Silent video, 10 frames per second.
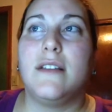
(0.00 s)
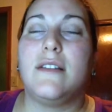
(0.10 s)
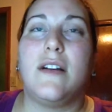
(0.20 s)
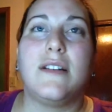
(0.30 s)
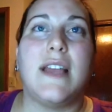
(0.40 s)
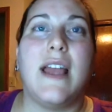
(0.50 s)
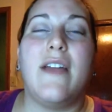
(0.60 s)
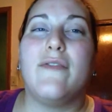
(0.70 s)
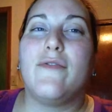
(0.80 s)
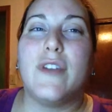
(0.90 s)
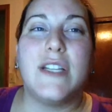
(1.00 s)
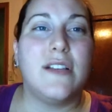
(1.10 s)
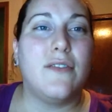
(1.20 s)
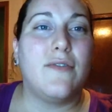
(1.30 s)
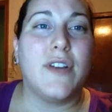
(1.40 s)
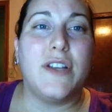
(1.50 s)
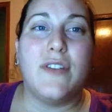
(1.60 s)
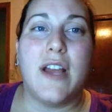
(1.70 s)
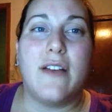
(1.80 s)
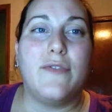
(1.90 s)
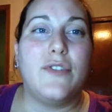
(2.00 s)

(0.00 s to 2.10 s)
talk to every single friend you have,